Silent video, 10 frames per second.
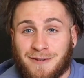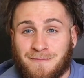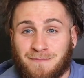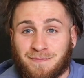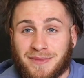In
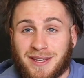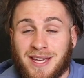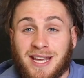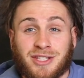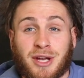
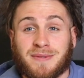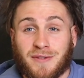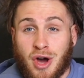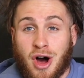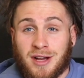terms of
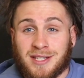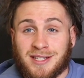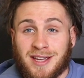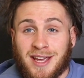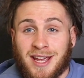
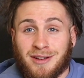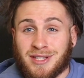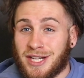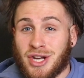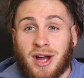cost, it was
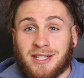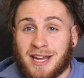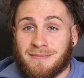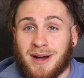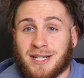like
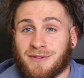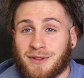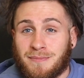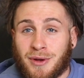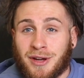$19 for the
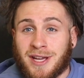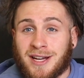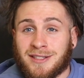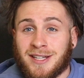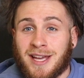
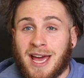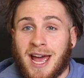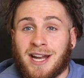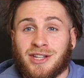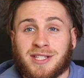burger
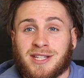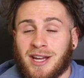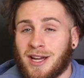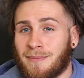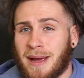and just
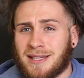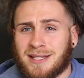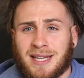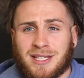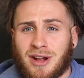about
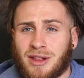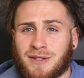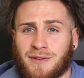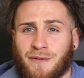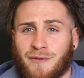
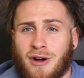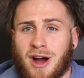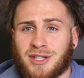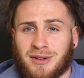$6 for the fries.